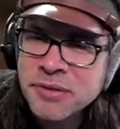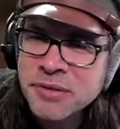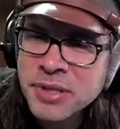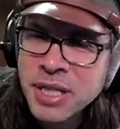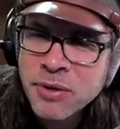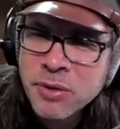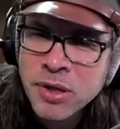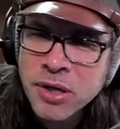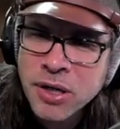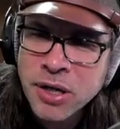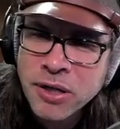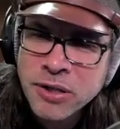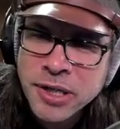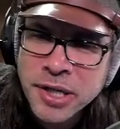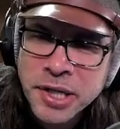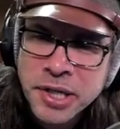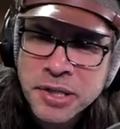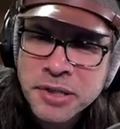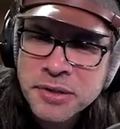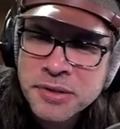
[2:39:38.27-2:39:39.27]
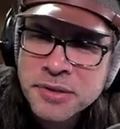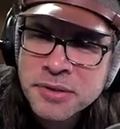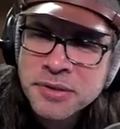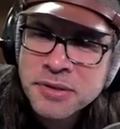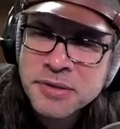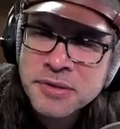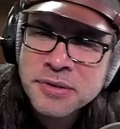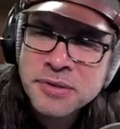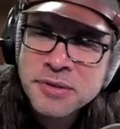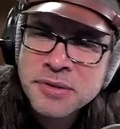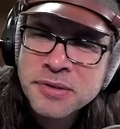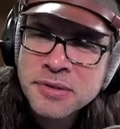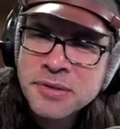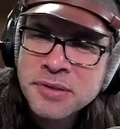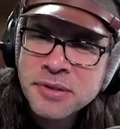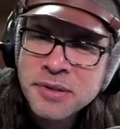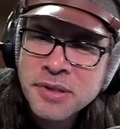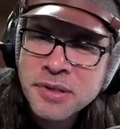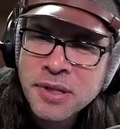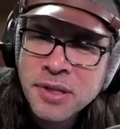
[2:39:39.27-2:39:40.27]
They were all right.
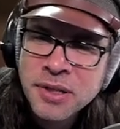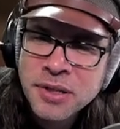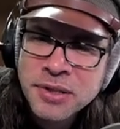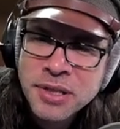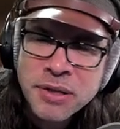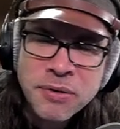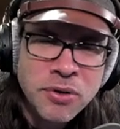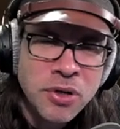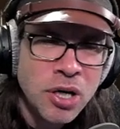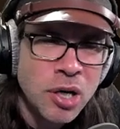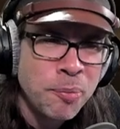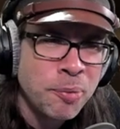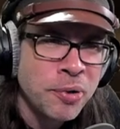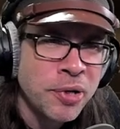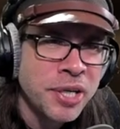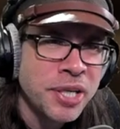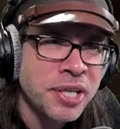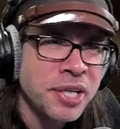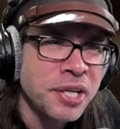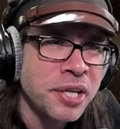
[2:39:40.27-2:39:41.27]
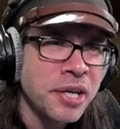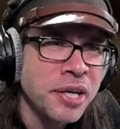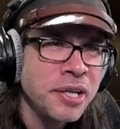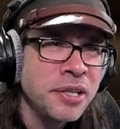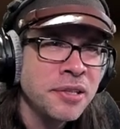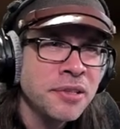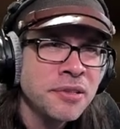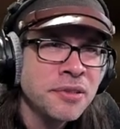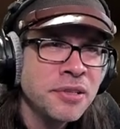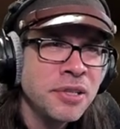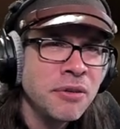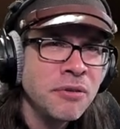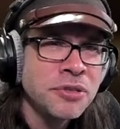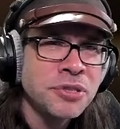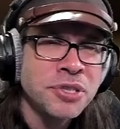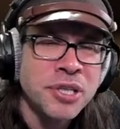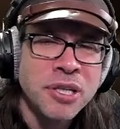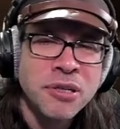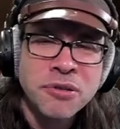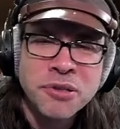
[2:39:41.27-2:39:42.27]
They were all pretty good. They were
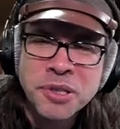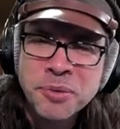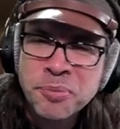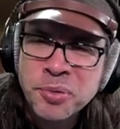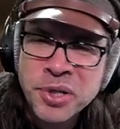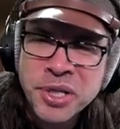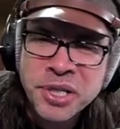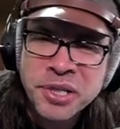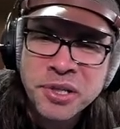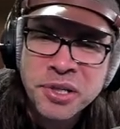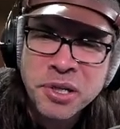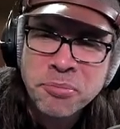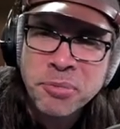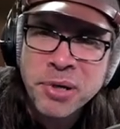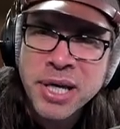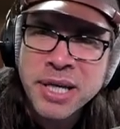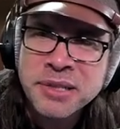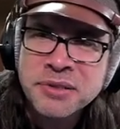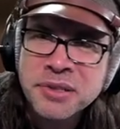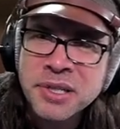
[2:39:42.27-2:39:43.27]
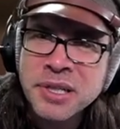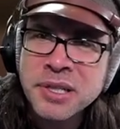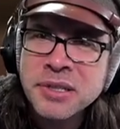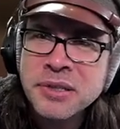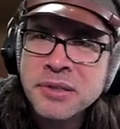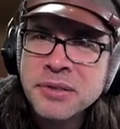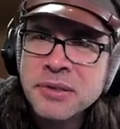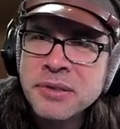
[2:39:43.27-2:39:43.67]
generally pretty good back then.